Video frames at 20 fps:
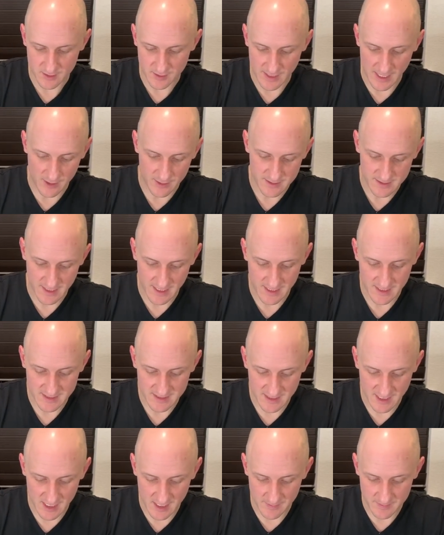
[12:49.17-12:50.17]
now it's saying
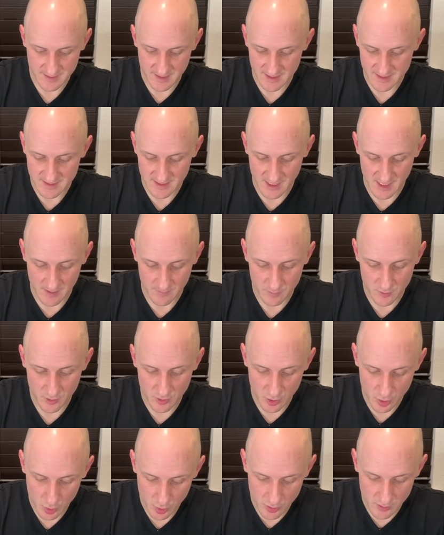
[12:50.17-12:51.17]
set up, it says set
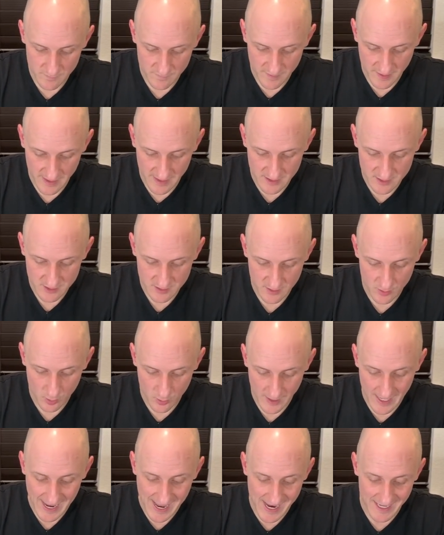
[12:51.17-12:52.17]
up new device
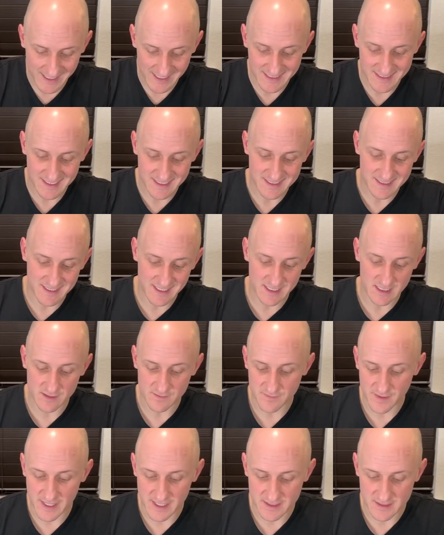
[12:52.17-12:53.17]
or add existing
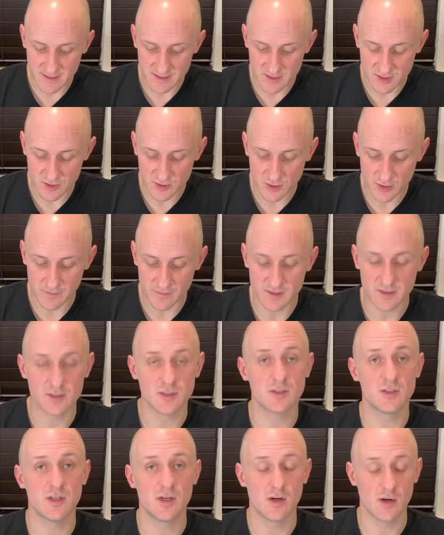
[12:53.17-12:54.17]
devices and
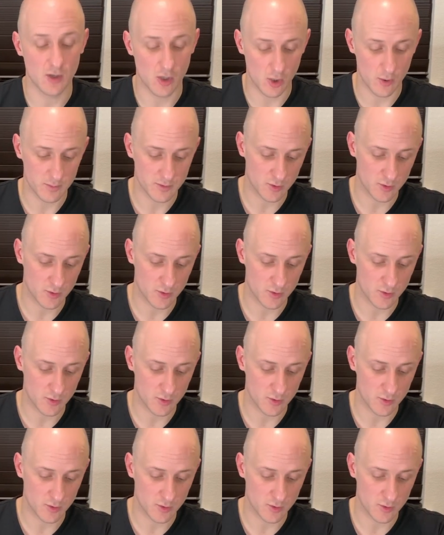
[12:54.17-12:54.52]
services to your home.